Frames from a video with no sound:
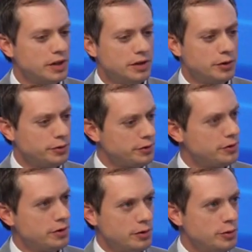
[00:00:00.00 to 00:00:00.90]
again, cultures
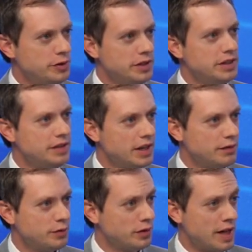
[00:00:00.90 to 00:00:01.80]
are, are, routinely
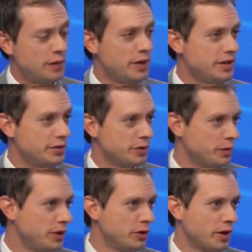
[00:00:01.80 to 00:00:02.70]
taken for a lot of patients with
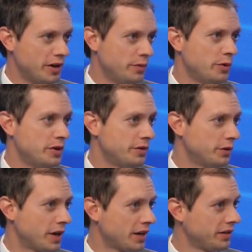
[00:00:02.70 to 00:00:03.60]
community acquired pneumonia. So
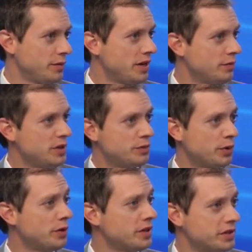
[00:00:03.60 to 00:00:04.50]
COCCI may even be
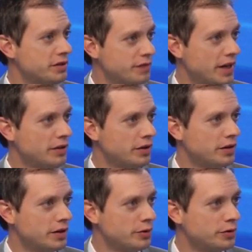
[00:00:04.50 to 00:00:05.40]
spuriously found on,
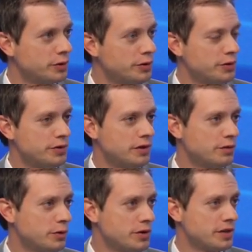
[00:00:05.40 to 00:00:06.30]
on those cultures. And of
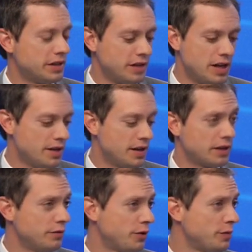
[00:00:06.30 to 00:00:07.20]
course, that, that
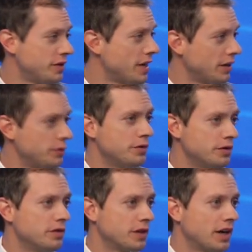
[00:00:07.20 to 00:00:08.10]
confirms the
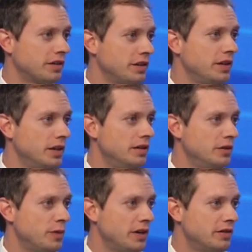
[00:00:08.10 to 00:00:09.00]
diagnosis of COCCI in
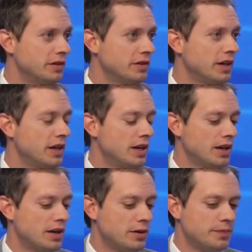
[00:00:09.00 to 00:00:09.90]
these patients.
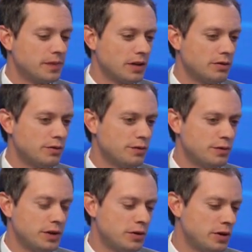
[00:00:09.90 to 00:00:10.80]
Um,
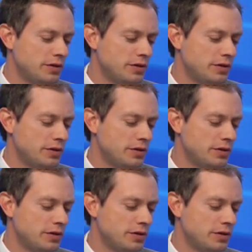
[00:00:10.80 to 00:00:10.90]
you know, it,